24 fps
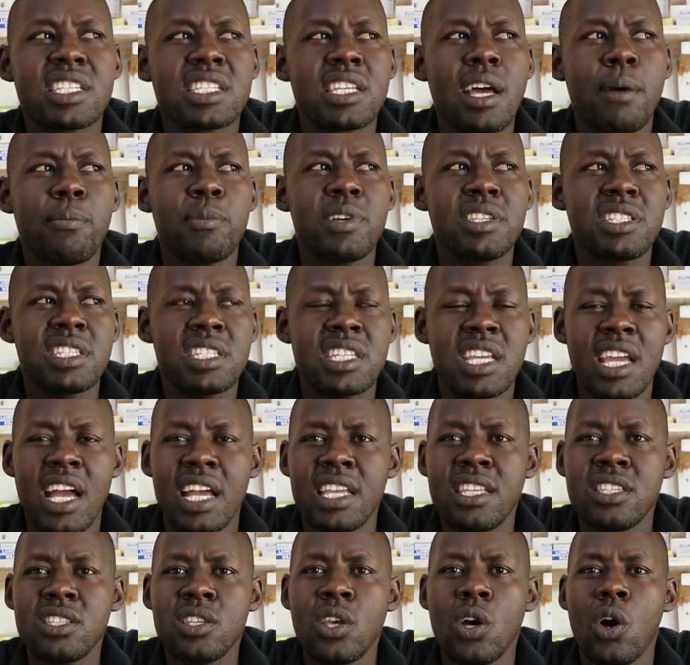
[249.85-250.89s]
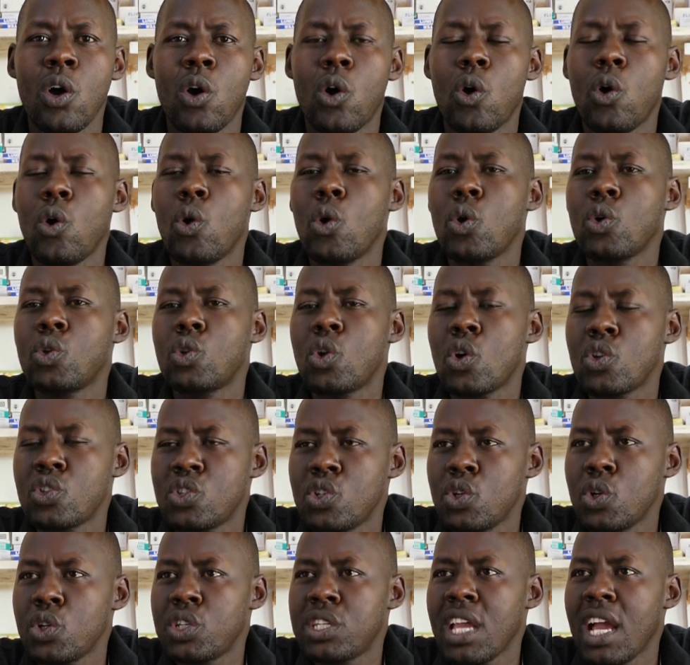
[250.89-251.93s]
some STIs or those
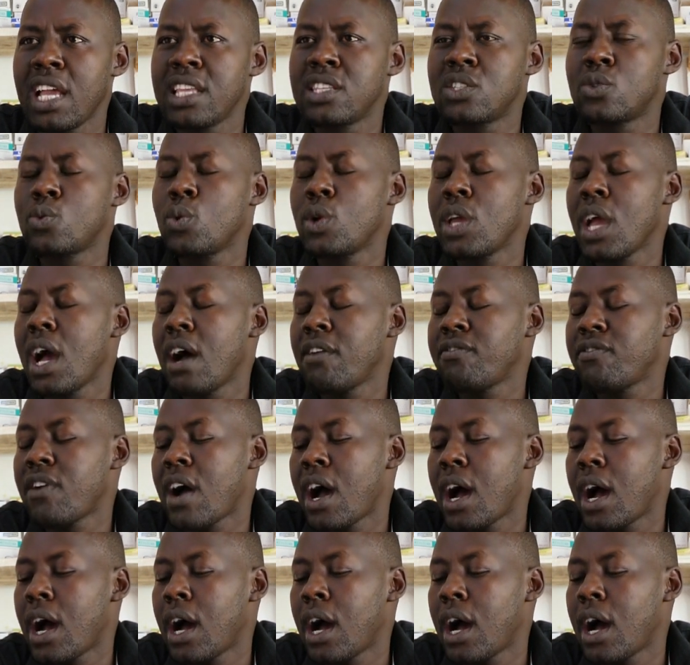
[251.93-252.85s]
UTIs. We have